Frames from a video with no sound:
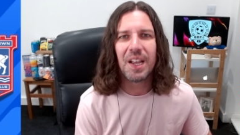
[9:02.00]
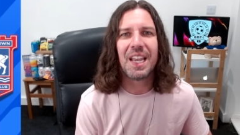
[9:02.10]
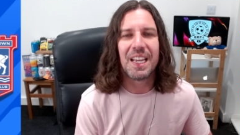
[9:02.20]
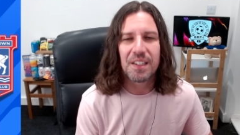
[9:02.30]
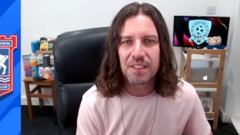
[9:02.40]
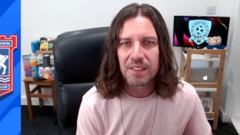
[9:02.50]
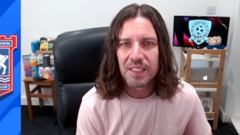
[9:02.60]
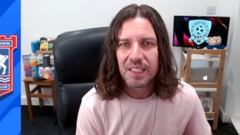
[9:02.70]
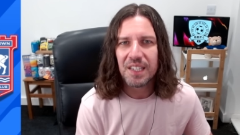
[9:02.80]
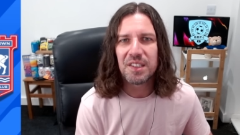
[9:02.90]
is:
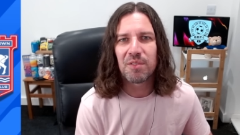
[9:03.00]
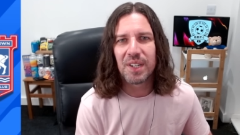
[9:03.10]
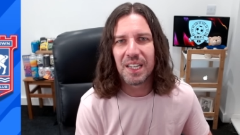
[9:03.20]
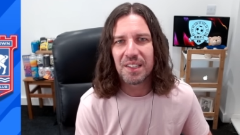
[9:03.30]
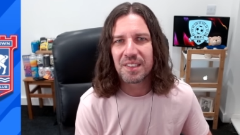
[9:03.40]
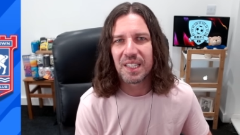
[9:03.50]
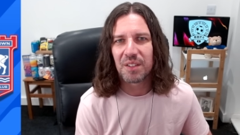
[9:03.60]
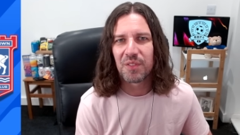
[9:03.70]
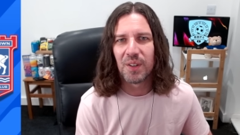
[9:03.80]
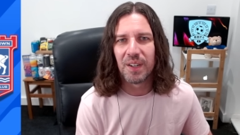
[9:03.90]
Is it realistic
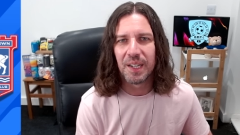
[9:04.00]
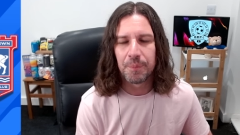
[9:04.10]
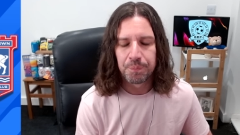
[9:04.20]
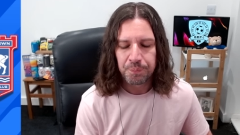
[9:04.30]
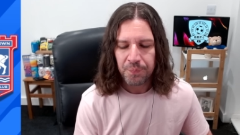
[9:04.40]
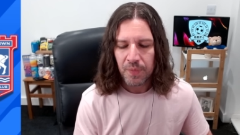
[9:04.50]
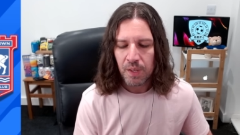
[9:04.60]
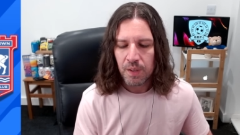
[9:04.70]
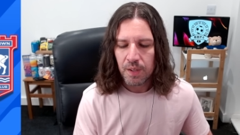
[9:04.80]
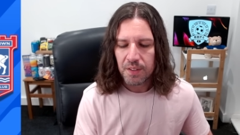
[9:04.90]
for a
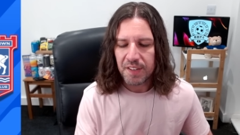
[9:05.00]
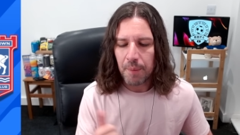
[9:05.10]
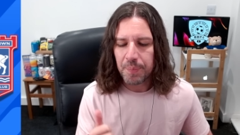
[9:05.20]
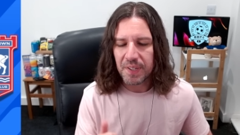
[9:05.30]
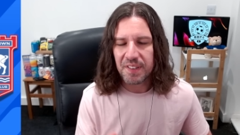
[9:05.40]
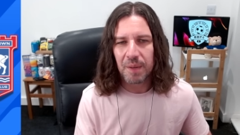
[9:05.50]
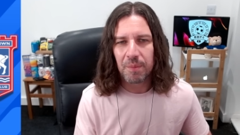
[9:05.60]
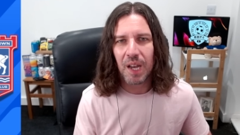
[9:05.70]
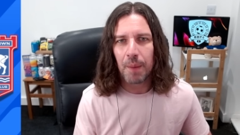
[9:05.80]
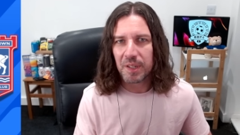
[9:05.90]
championship
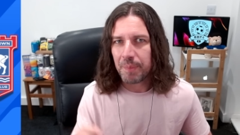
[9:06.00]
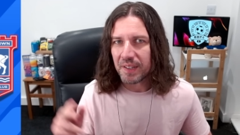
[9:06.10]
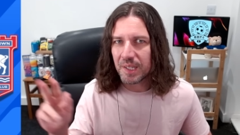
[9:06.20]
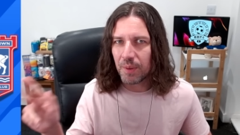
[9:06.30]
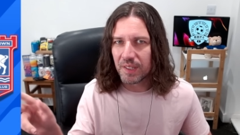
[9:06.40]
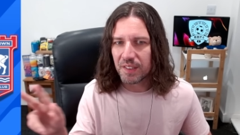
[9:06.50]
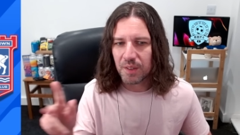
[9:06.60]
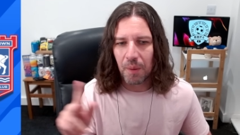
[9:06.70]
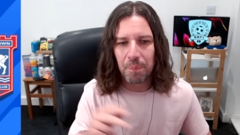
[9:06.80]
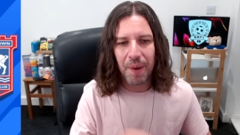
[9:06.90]
club, especially one that's
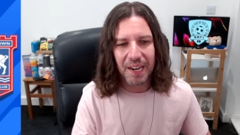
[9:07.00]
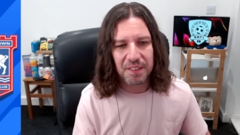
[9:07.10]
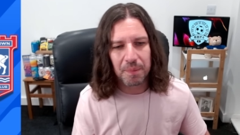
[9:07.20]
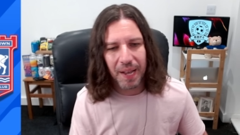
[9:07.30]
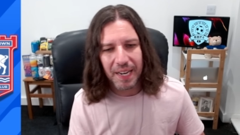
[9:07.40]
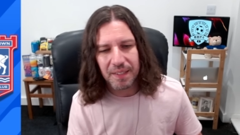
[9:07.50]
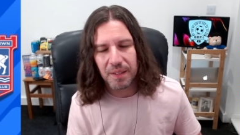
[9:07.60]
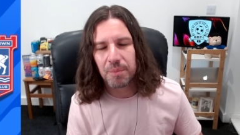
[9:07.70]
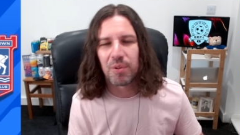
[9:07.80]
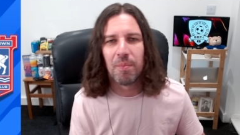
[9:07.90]
gone back to back
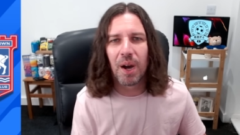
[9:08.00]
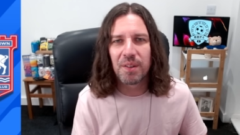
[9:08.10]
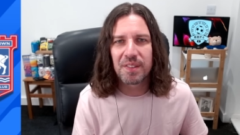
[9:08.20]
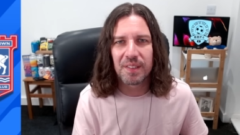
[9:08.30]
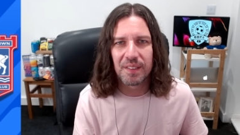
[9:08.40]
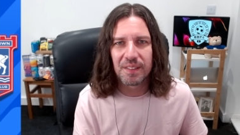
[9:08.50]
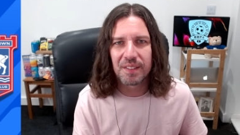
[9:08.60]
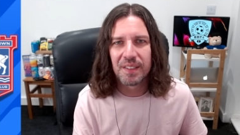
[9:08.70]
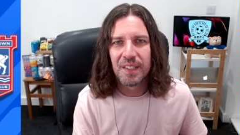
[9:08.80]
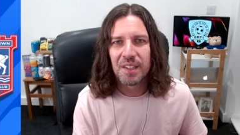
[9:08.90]

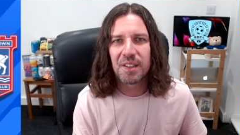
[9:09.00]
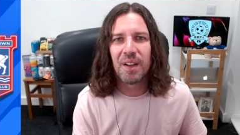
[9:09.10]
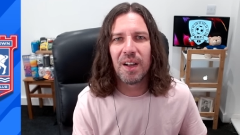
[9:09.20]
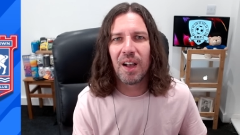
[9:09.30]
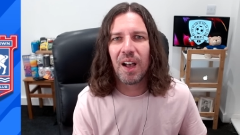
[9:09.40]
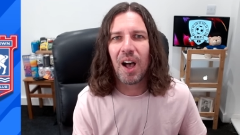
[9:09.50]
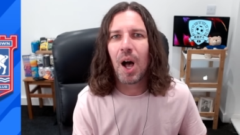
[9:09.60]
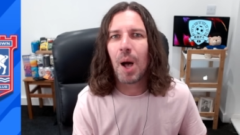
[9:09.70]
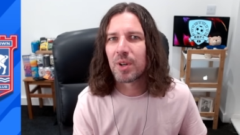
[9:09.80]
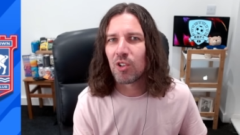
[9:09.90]
promotions, to
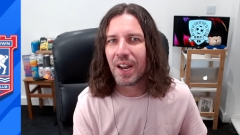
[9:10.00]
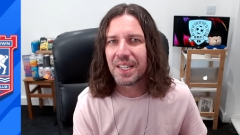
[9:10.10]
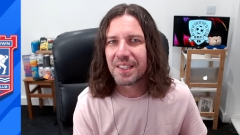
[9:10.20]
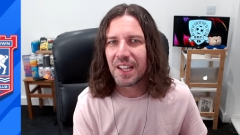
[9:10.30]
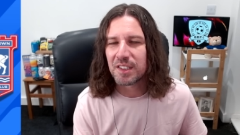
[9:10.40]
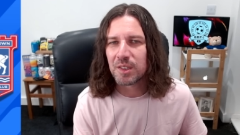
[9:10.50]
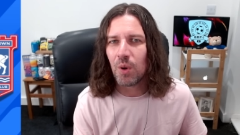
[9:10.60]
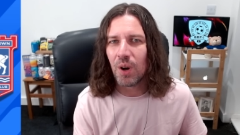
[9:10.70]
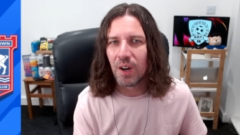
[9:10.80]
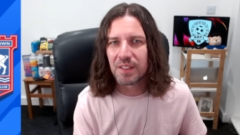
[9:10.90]
upgrade their
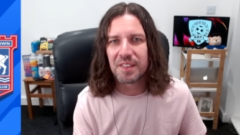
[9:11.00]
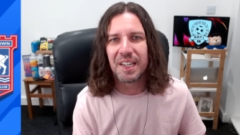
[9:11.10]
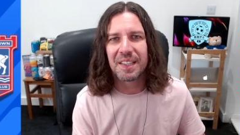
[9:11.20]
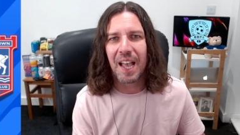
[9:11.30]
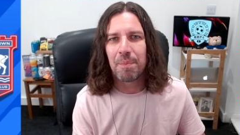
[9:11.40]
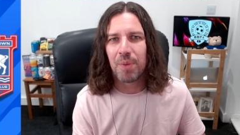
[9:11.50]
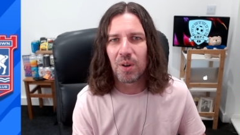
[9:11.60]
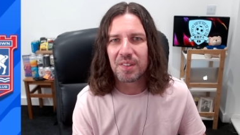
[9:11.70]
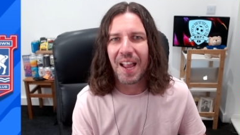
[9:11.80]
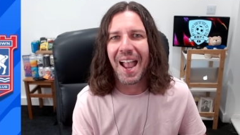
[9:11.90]
squad, tick that
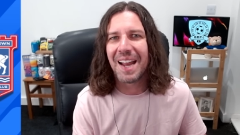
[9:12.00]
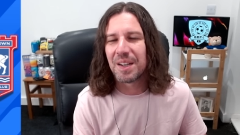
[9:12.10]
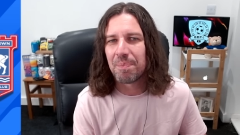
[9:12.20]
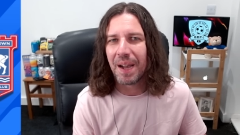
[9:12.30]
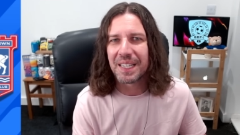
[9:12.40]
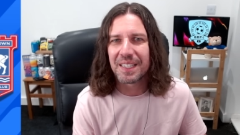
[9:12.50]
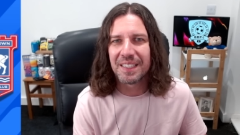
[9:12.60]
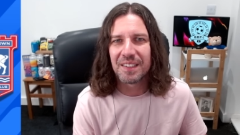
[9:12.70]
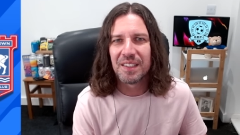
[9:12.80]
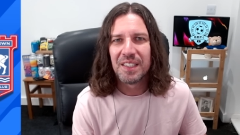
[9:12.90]
box, and make
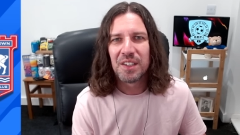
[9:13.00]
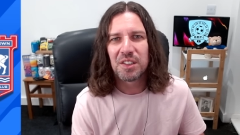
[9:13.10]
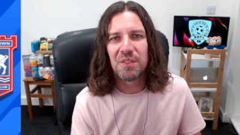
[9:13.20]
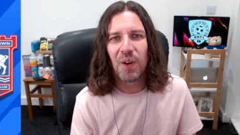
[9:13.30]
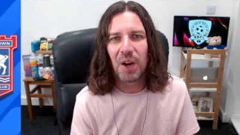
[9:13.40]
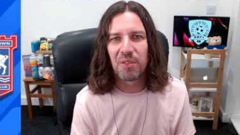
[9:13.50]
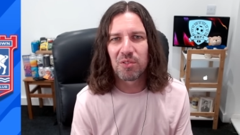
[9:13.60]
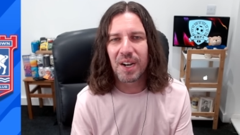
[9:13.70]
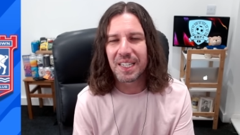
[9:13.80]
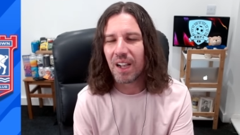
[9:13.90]
it survival
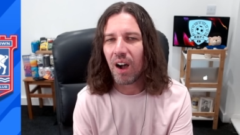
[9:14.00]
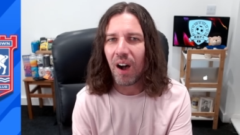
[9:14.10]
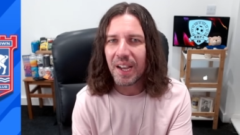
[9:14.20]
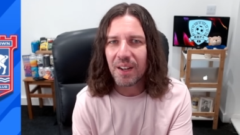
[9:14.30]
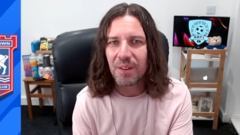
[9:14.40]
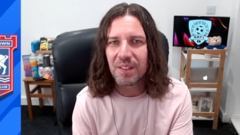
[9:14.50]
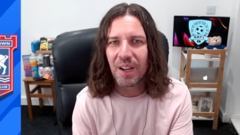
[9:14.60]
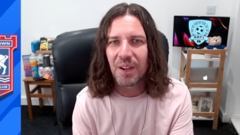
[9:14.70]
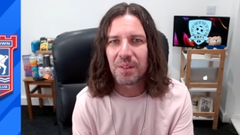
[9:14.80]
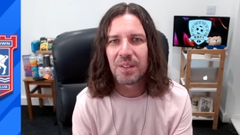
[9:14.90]
ready? I don't
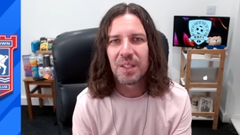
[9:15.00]
know